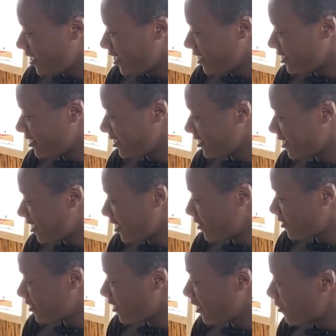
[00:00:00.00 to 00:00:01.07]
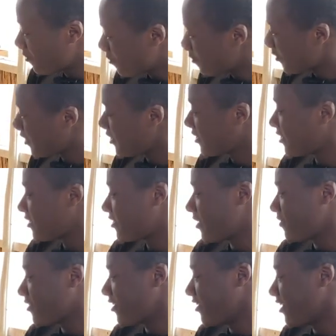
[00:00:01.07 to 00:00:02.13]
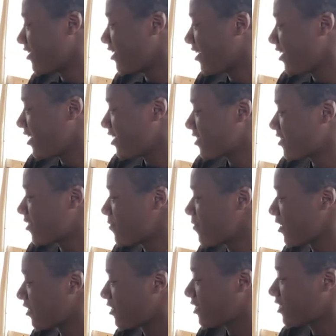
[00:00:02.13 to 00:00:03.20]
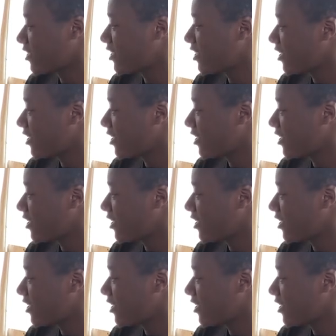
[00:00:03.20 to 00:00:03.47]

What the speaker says: it is an African woman, something that I like so much.